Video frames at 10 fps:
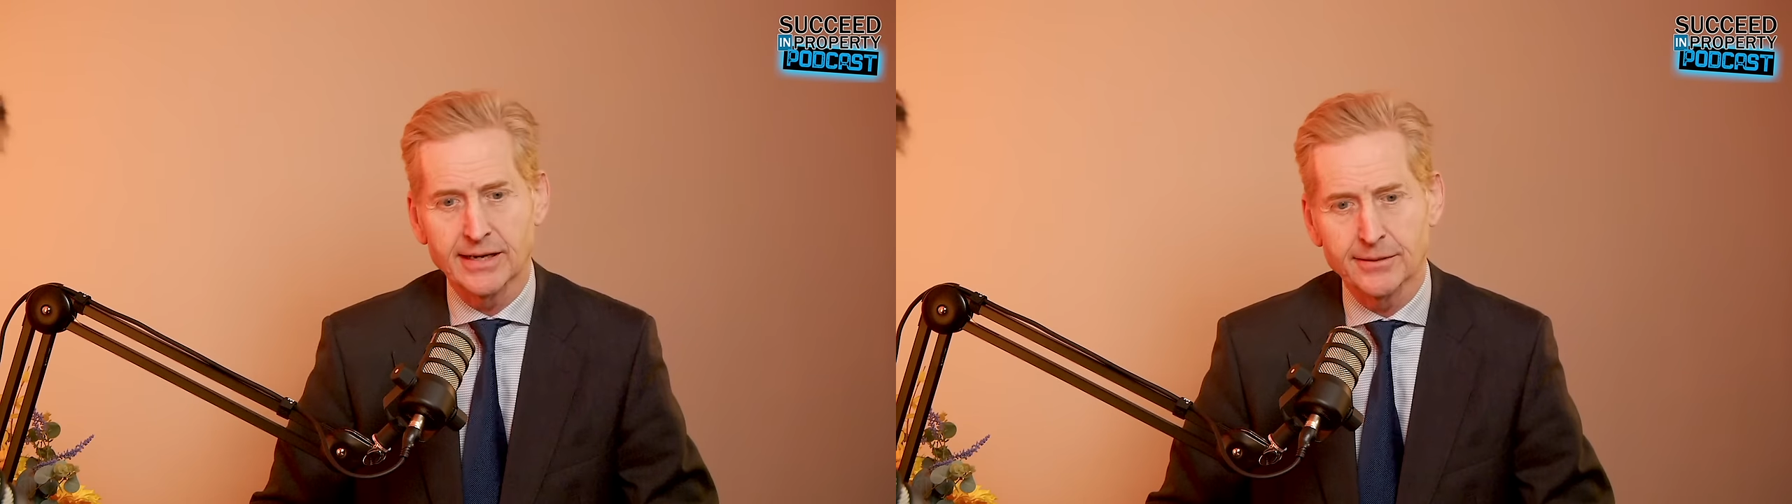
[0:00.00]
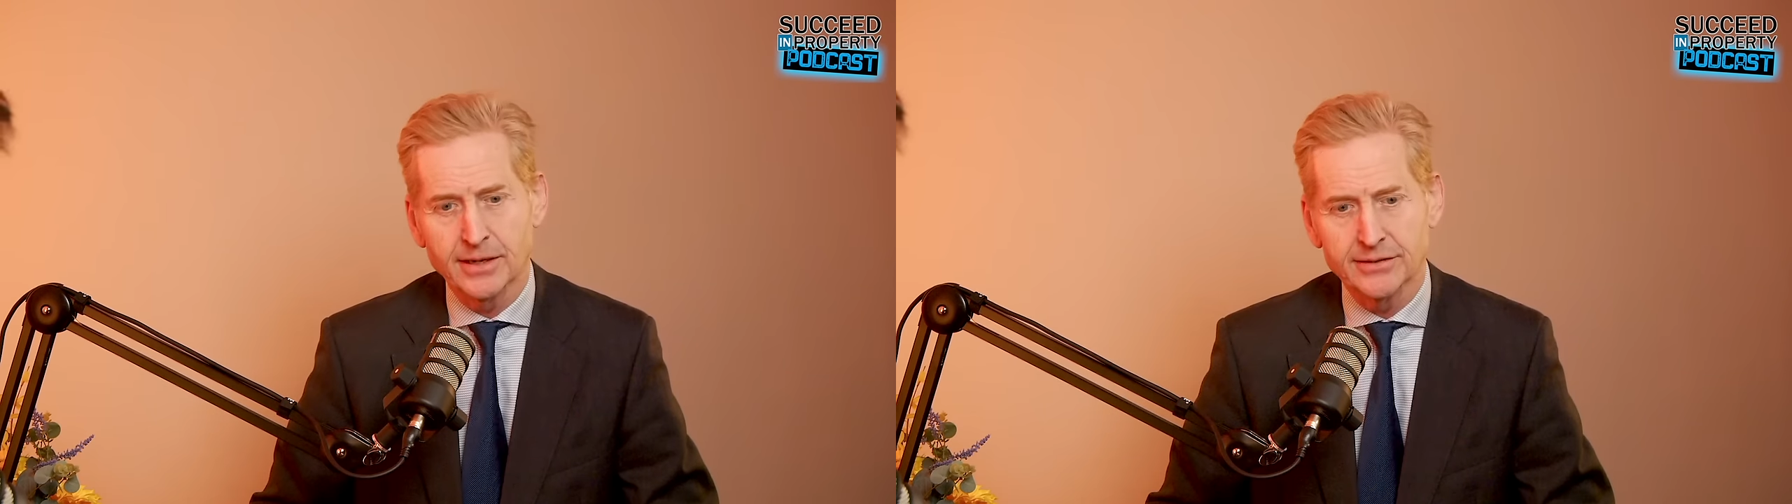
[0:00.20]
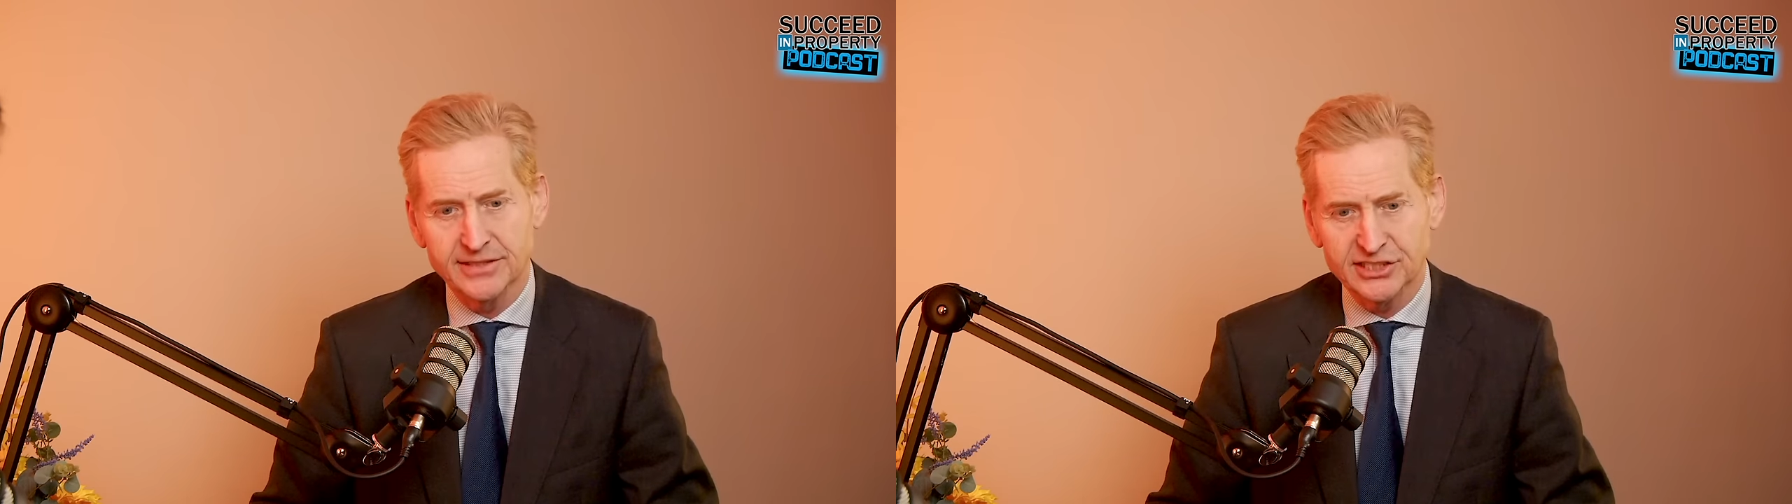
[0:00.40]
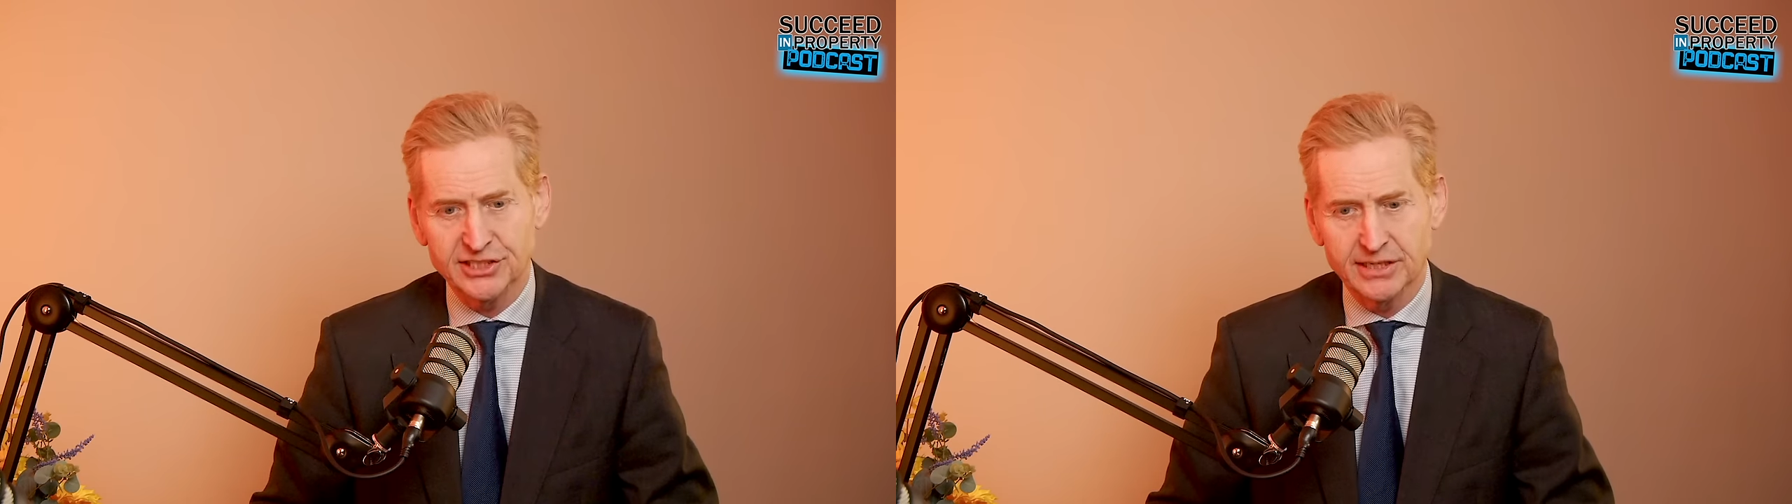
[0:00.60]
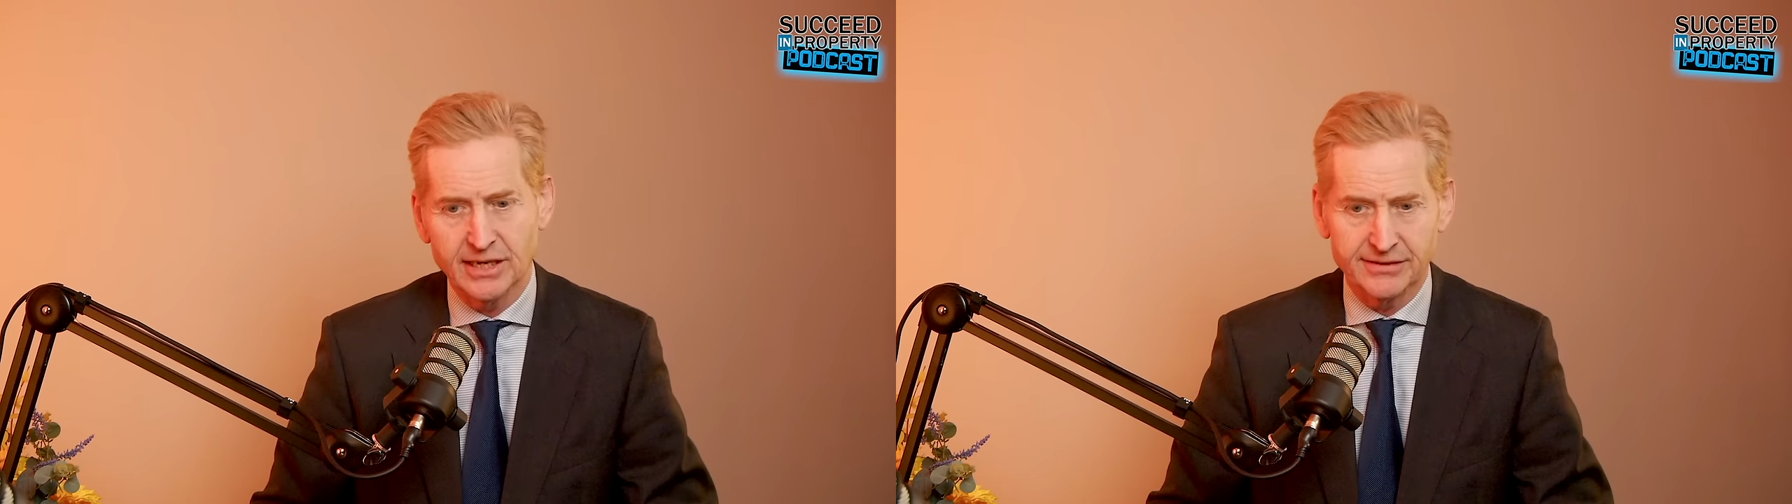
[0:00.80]
uh, this
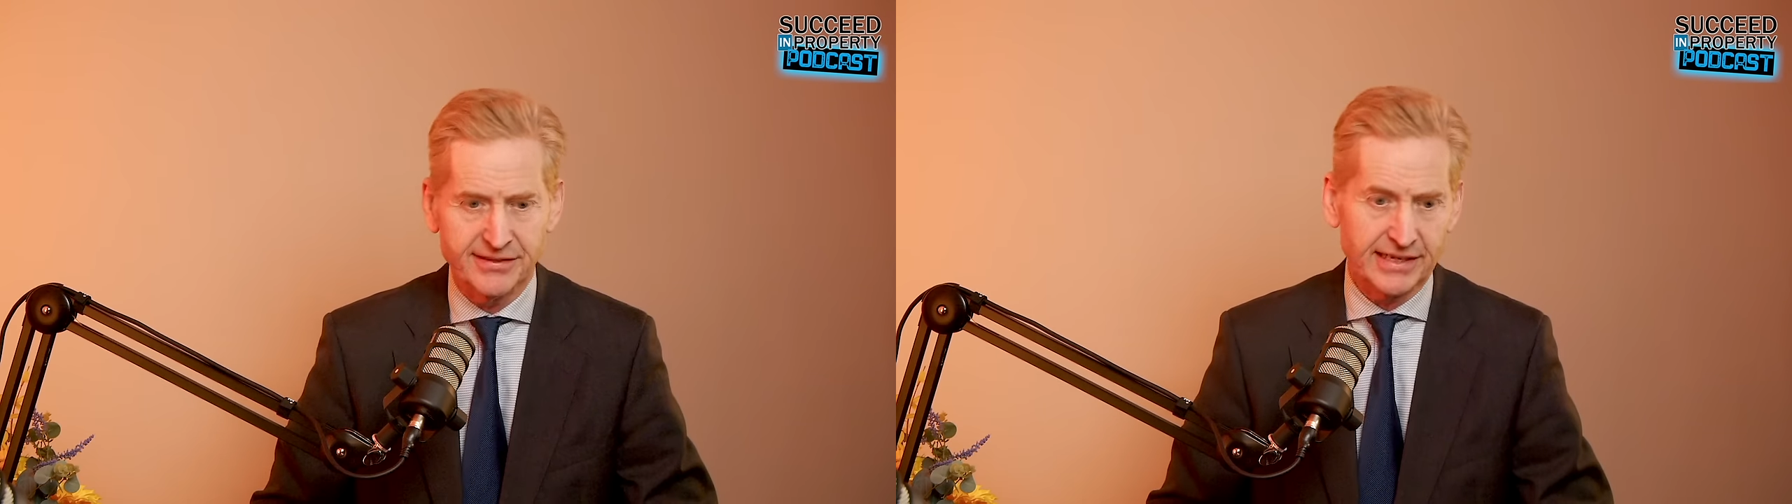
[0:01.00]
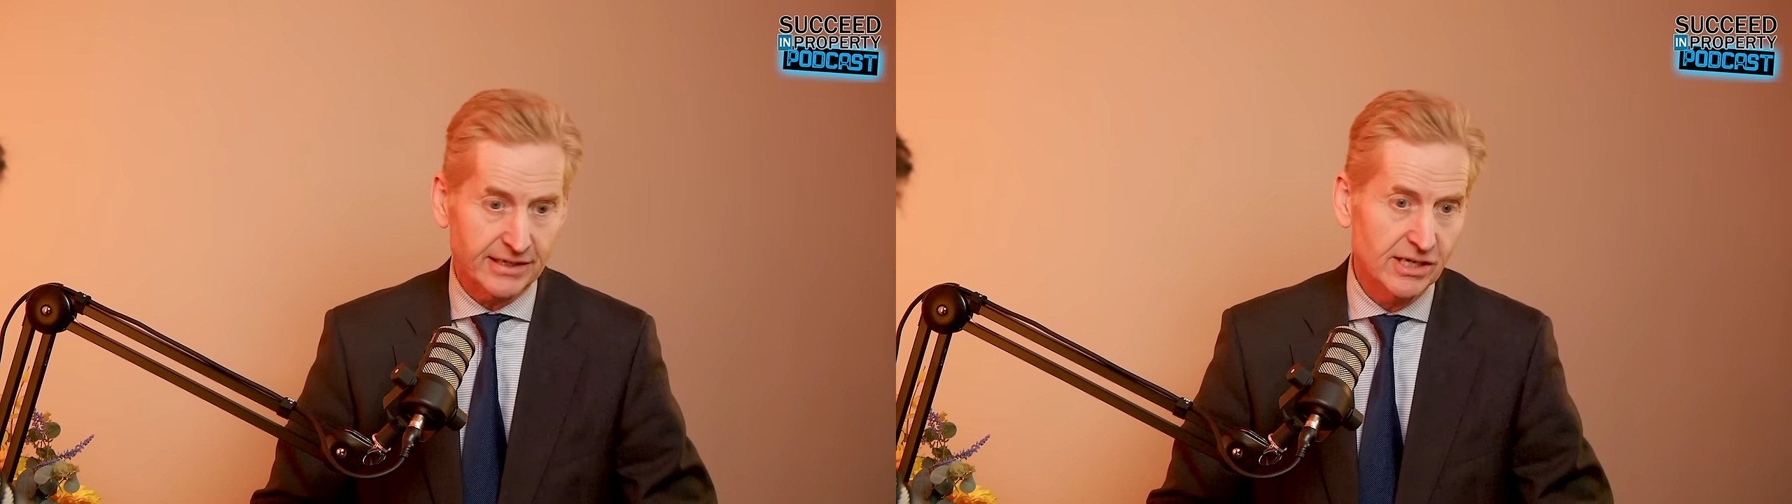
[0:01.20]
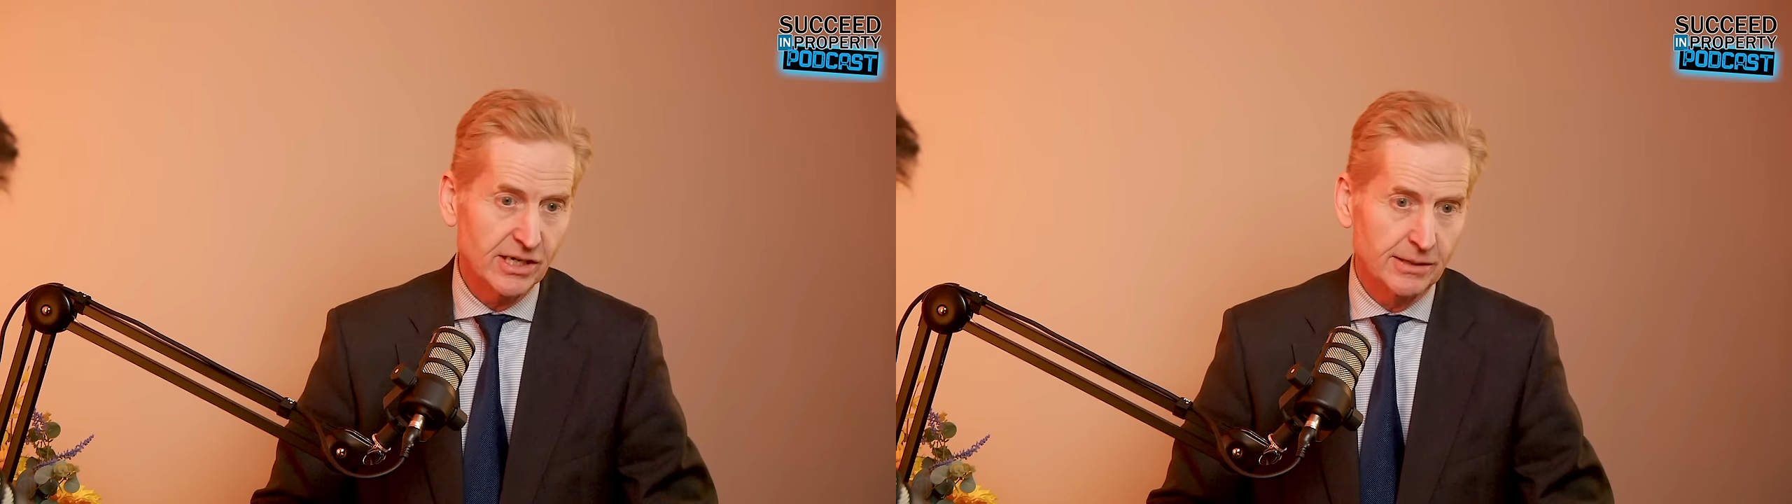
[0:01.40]
year, I think,